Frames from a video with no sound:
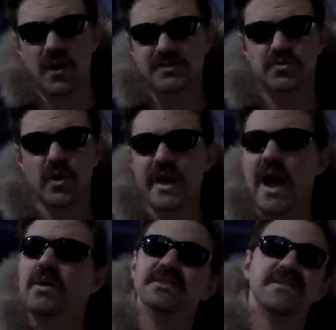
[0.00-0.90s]
it was 20
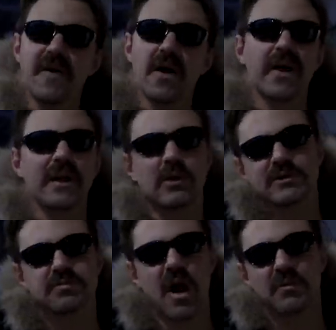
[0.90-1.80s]
hours, it felt like it
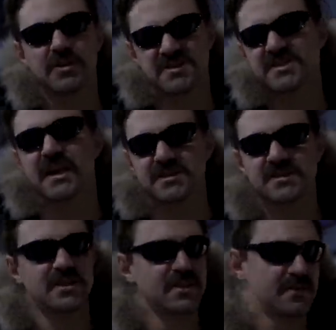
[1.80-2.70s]
was probably
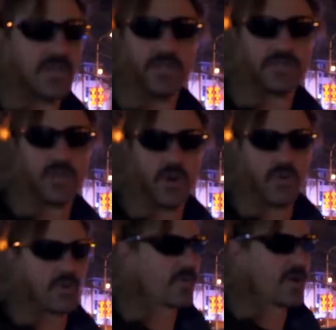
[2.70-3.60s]
six.
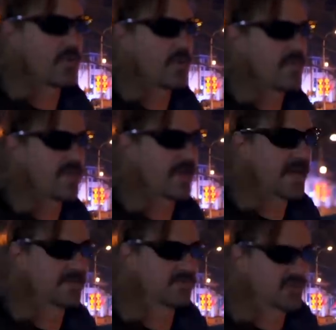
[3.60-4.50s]
So one thing
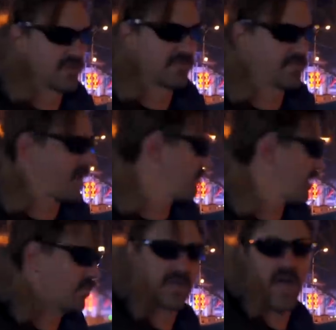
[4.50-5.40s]
I should have thought
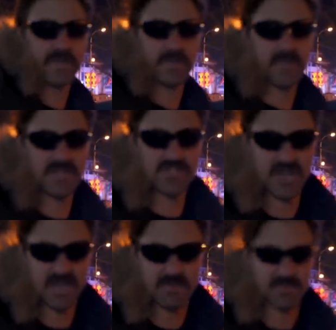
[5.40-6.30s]
about, we got to
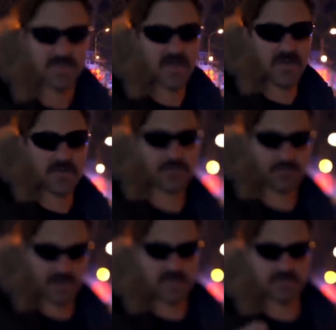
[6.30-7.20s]
Beijing at
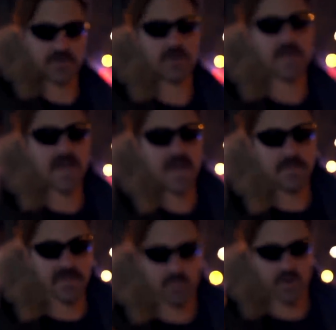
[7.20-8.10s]
3:30 a.m.
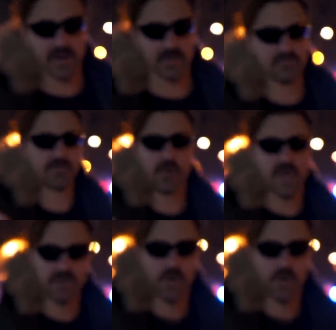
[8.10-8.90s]
in the morning, don't have a